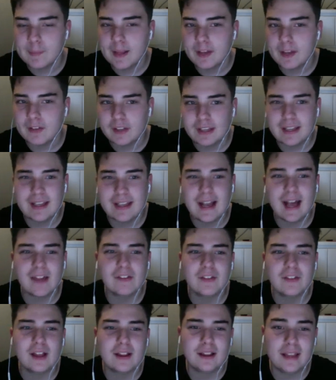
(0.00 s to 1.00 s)
He has
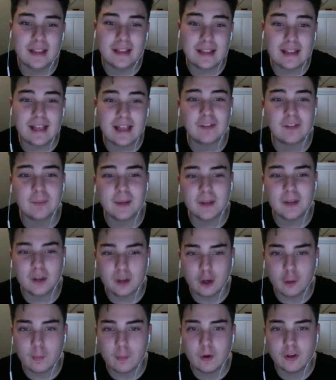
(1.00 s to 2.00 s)
played a lot more
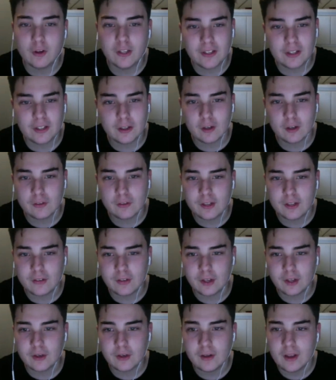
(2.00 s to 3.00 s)
than he did last
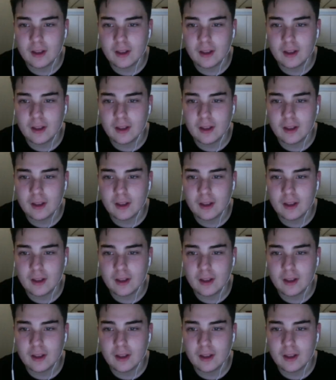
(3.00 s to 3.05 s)
season,